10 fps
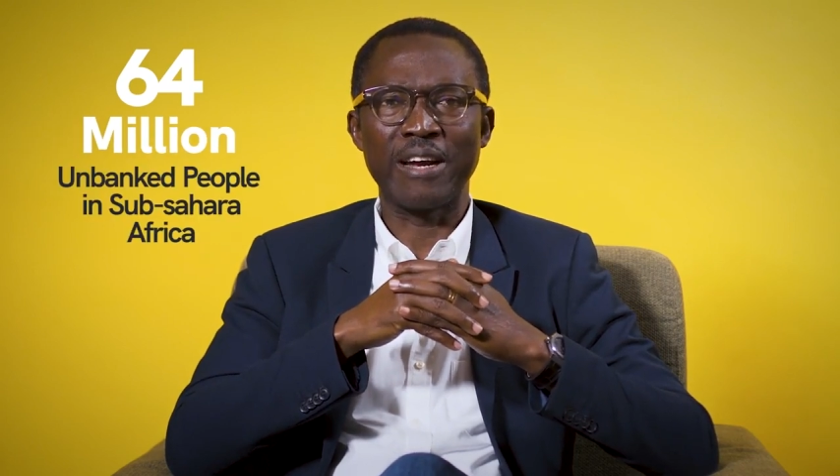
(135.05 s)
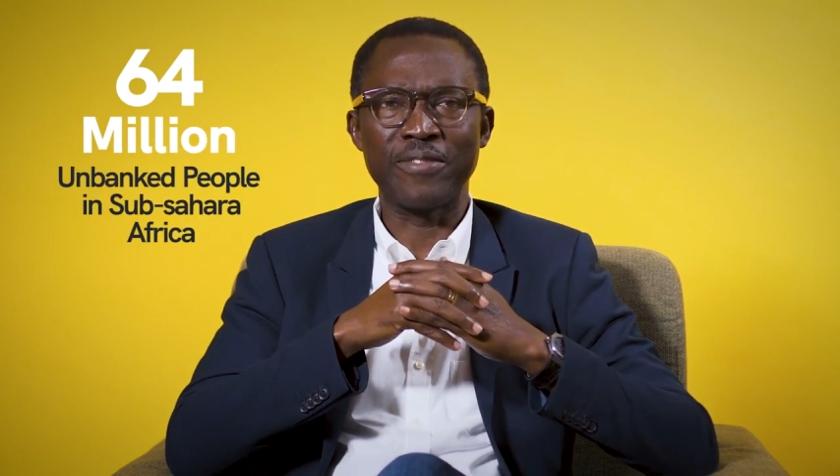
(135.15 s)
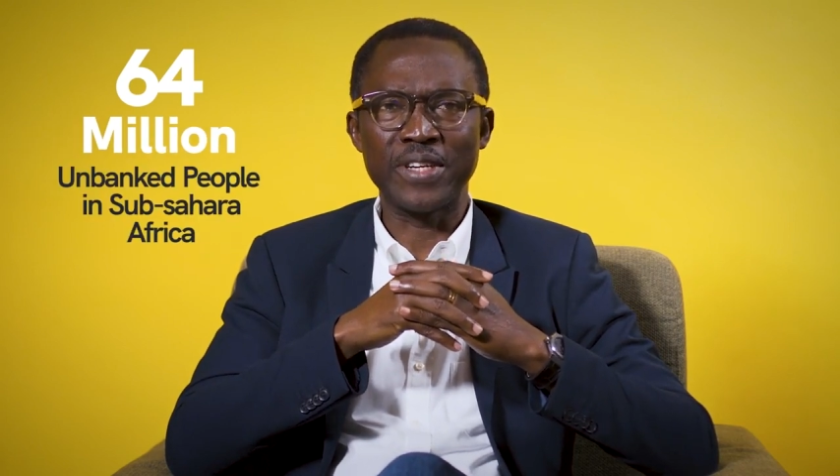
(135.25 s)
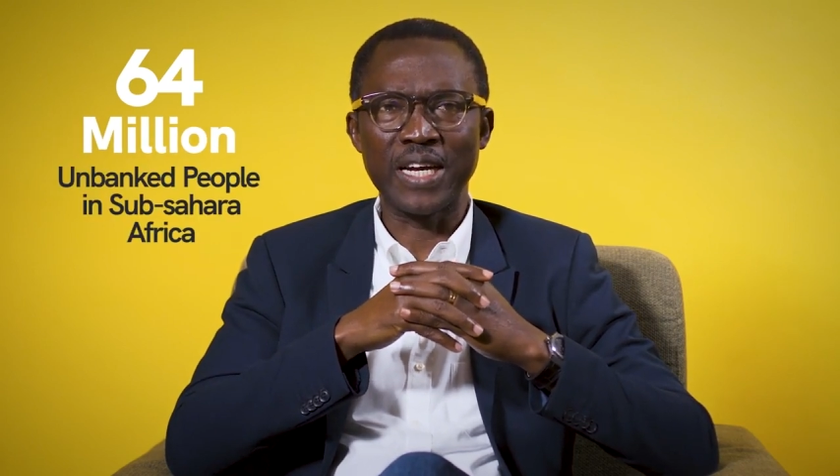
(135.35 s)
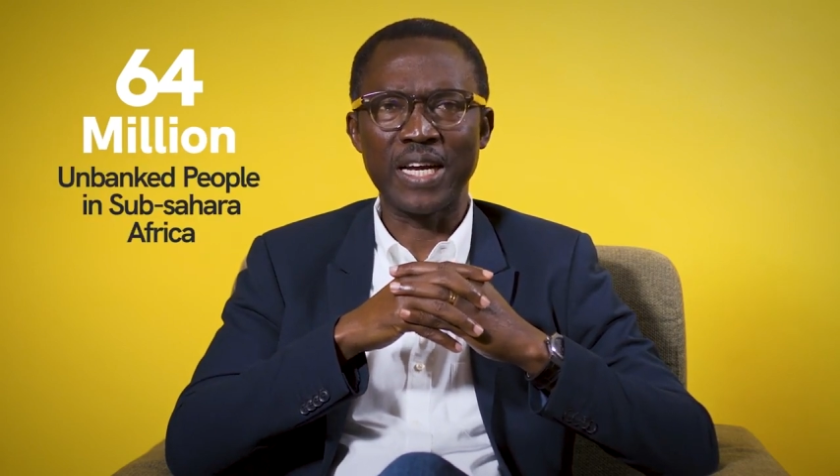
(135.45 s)

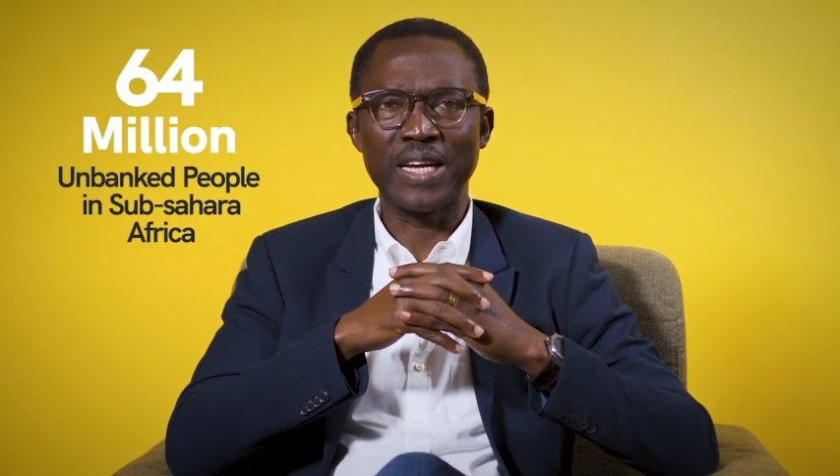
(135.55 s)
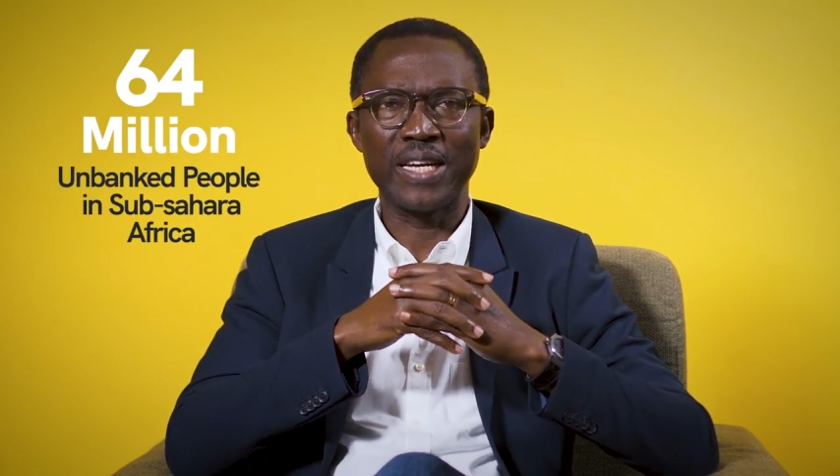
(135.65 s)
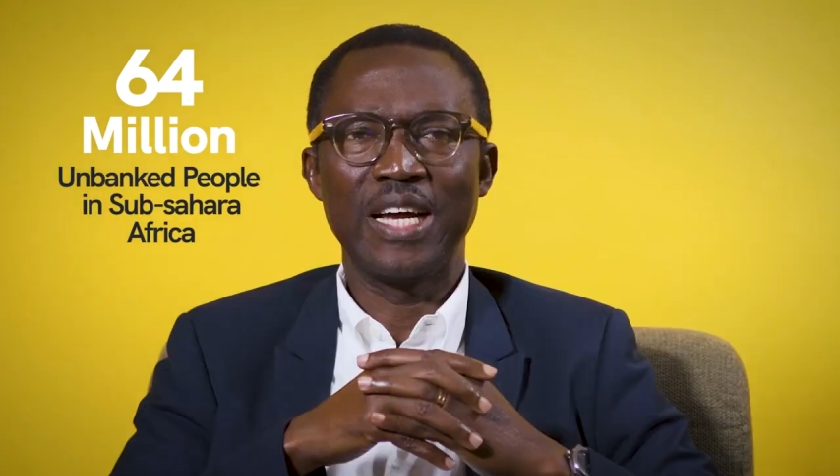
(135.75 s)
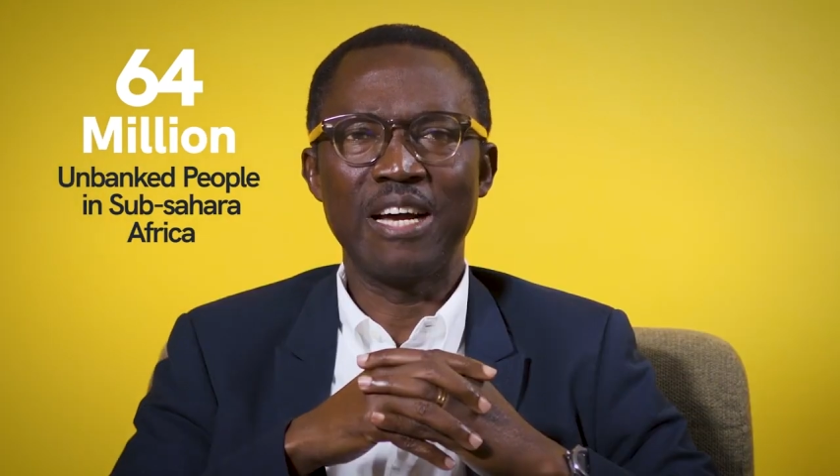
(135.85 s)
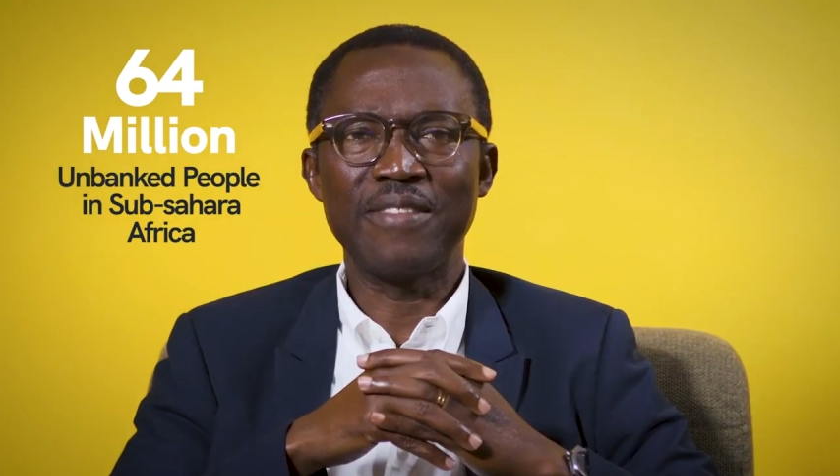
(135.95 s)
Africa
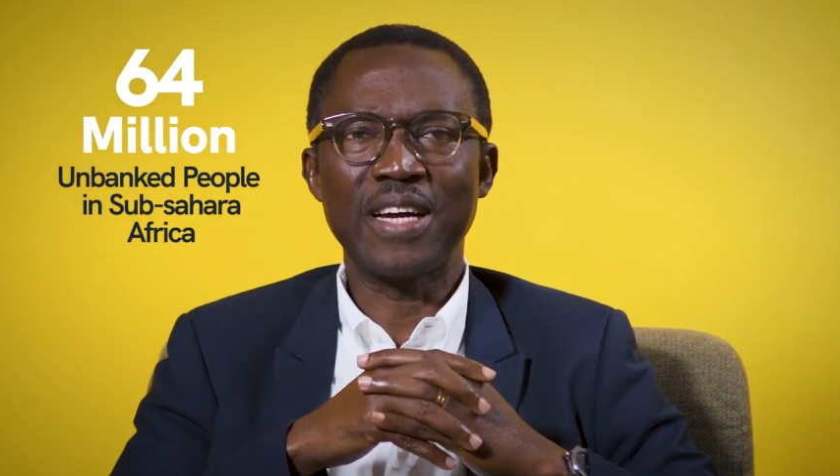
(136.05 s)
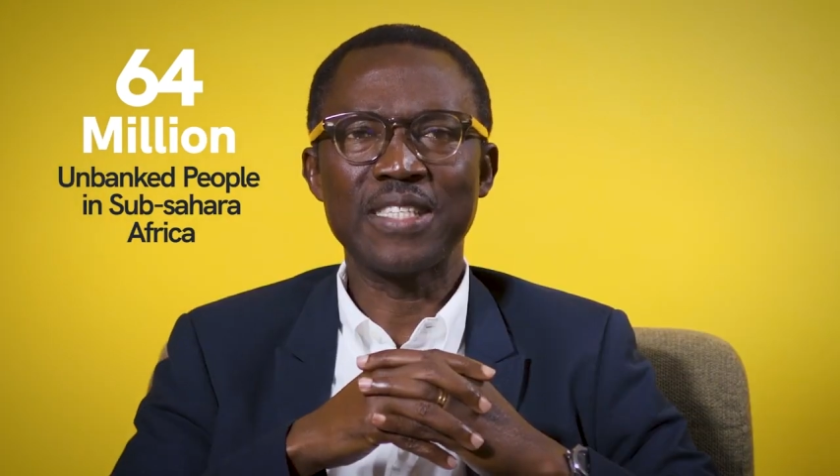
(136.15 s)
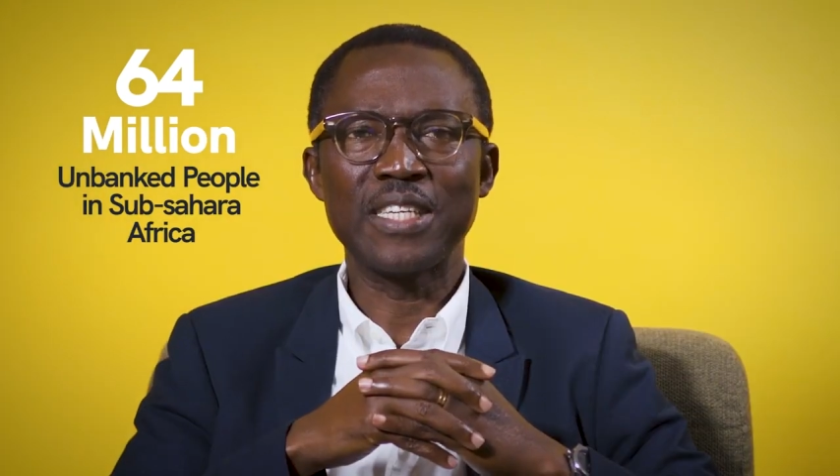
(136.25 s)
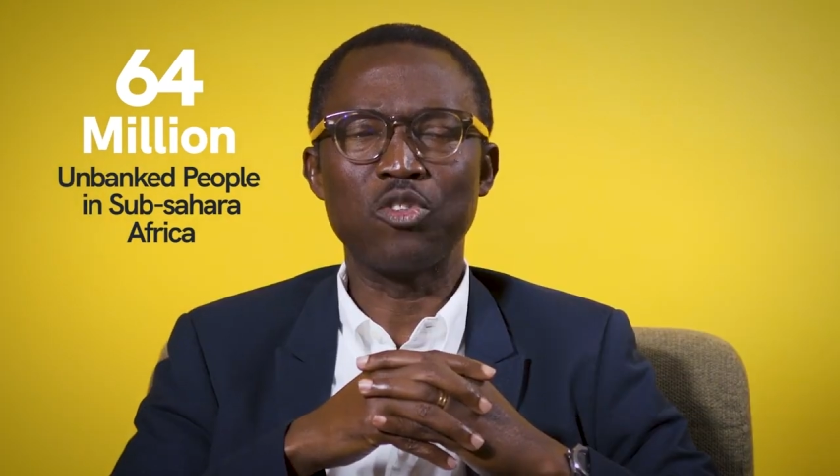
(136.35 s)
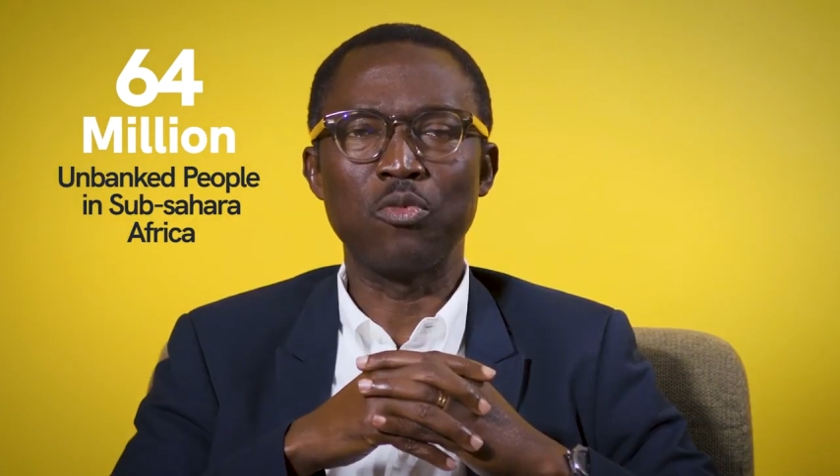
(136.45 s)
have
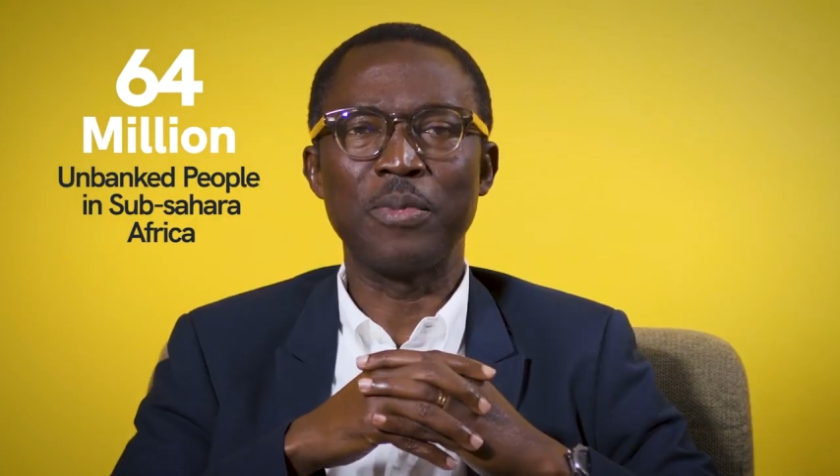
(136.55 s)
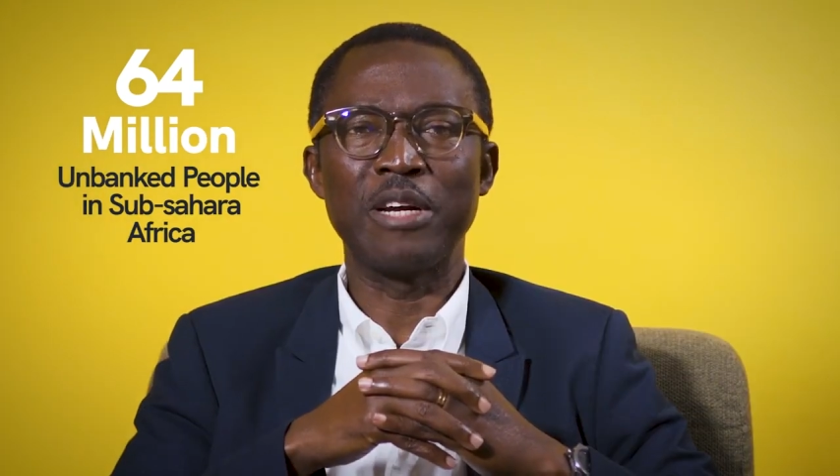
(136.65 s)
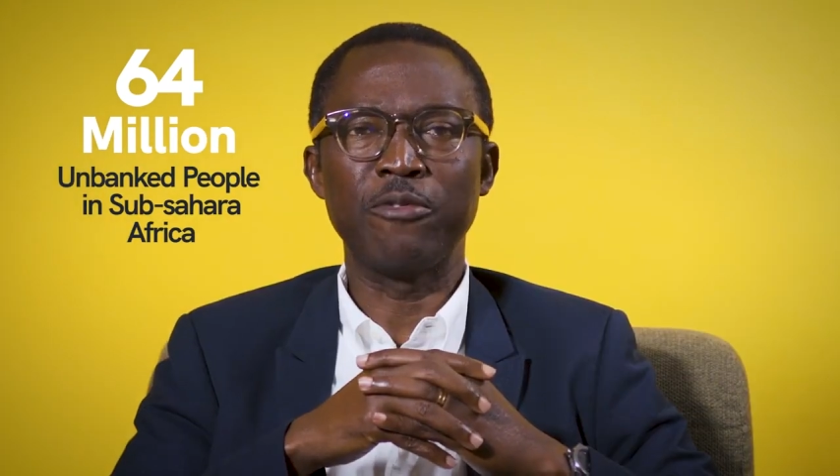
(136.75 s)
access to mobile